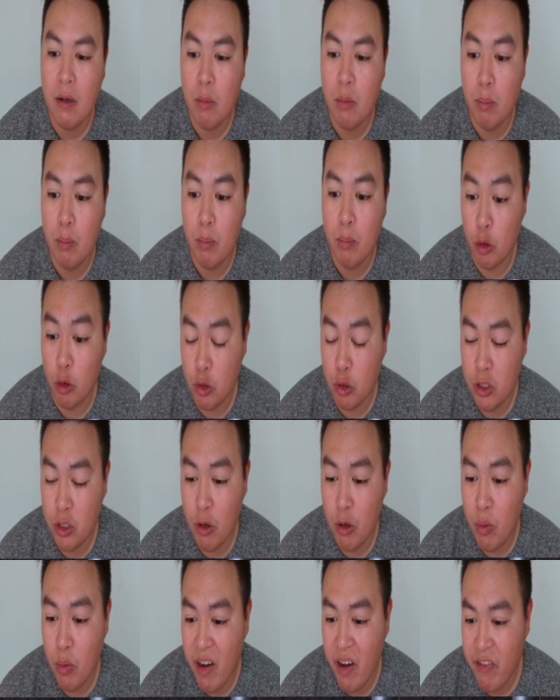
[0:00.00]

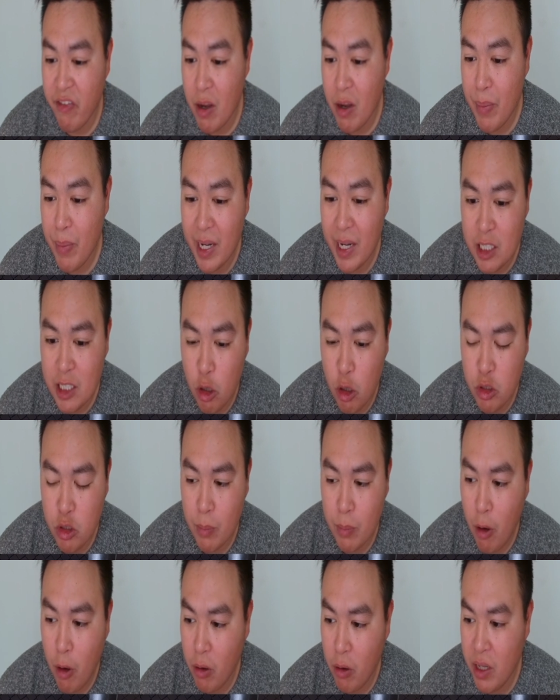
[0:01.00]
Mauricio Ruffy and
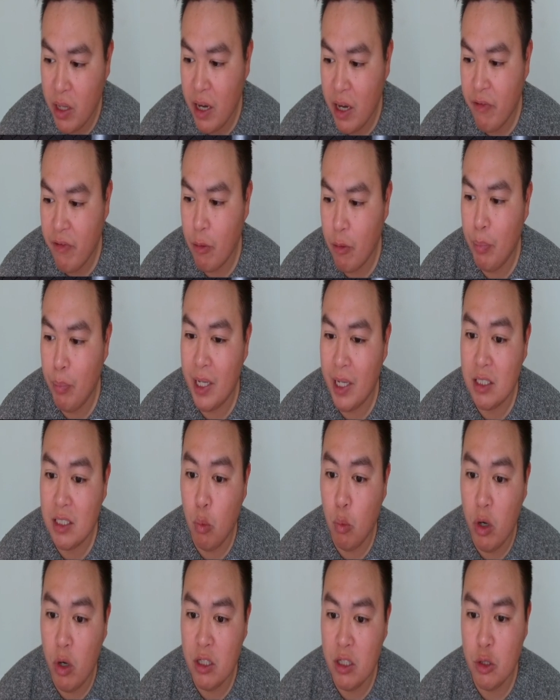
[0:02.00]
Pantoja parlay for plus
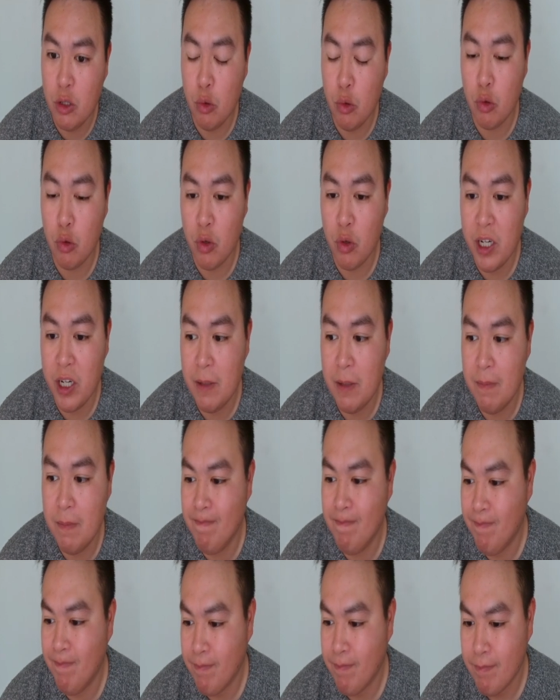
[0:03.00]
123.
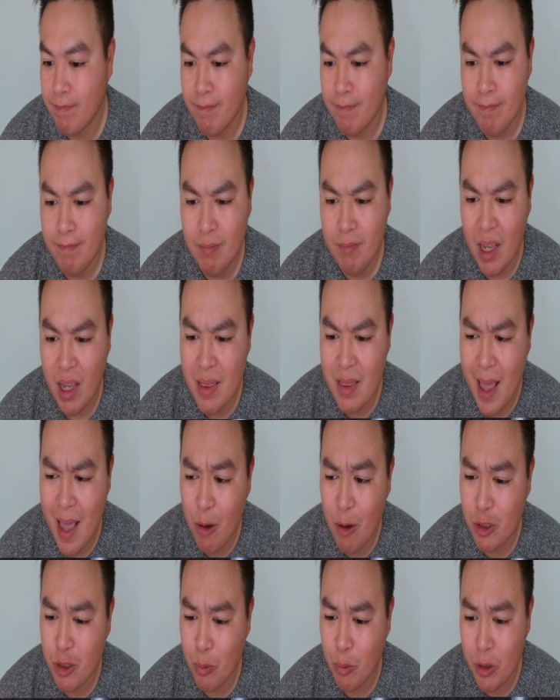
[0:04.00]
That
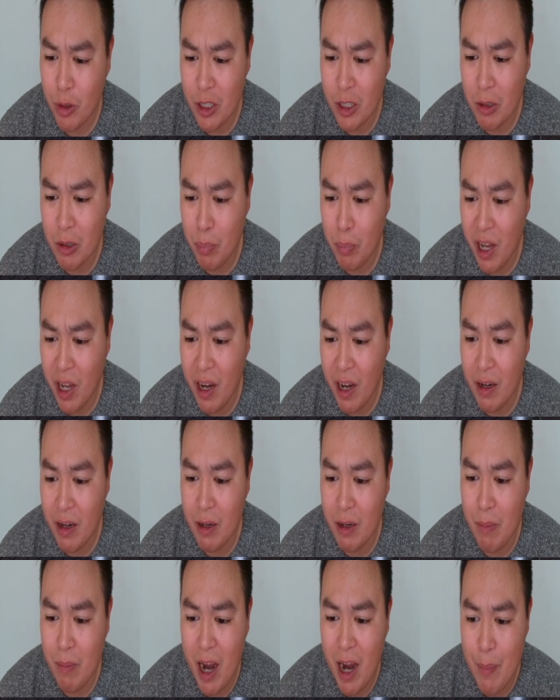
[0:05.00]
was a really good play,
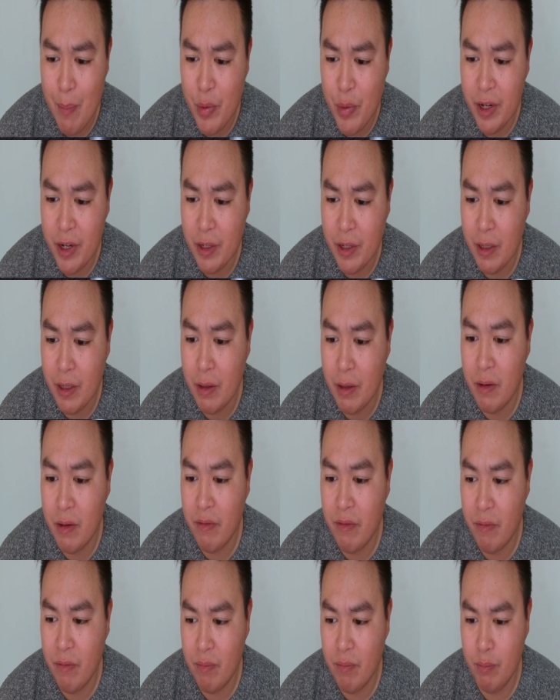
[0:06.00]
in my opinion,
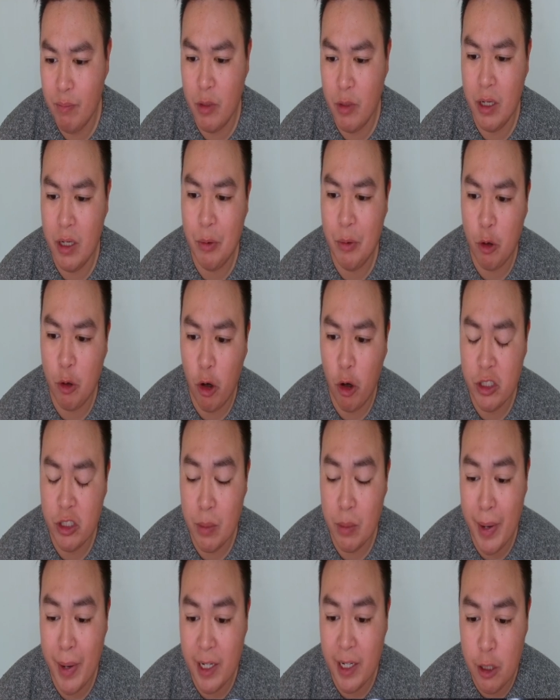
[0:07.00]
in regards
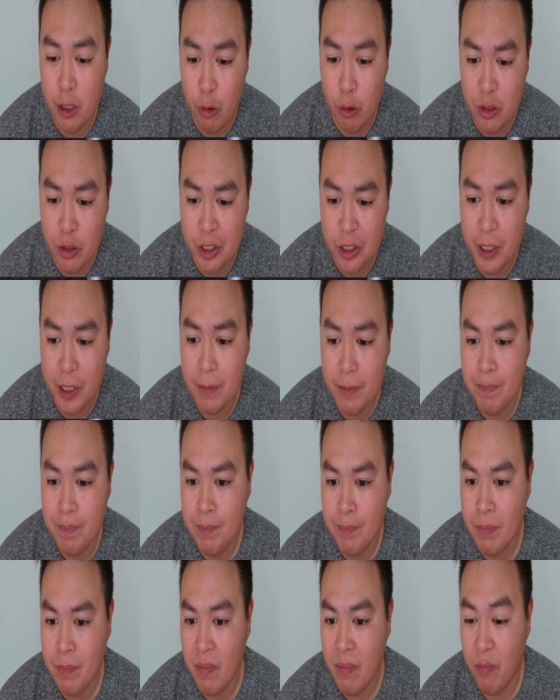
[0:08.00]
to Pantoja.
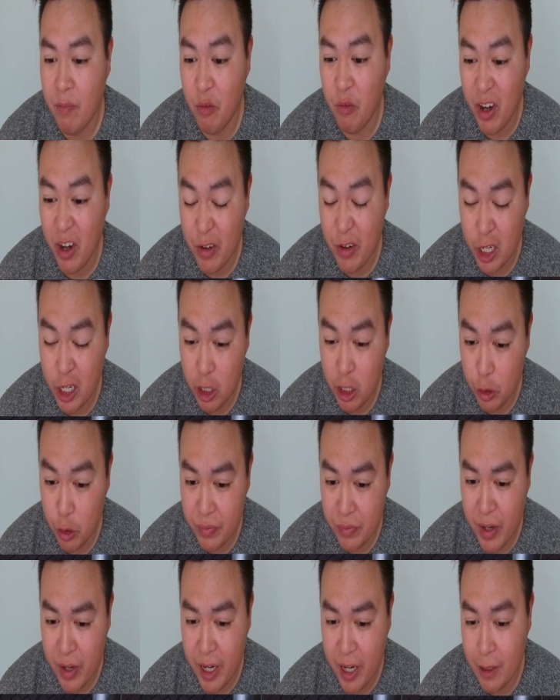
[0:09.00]
Very
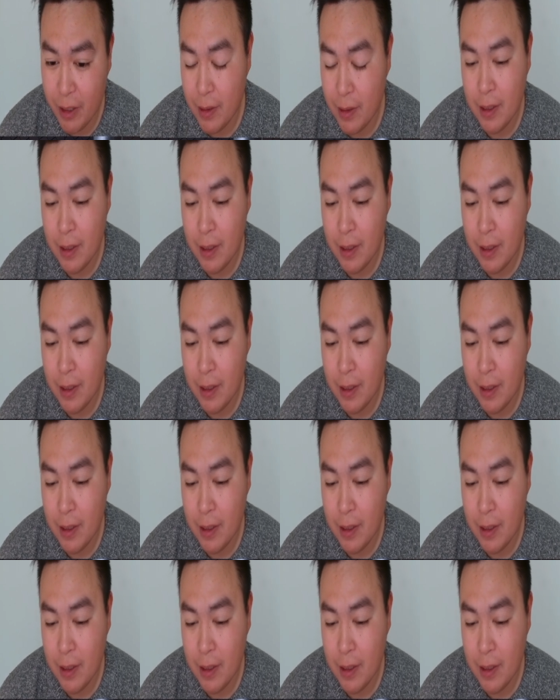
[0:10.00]
close fight.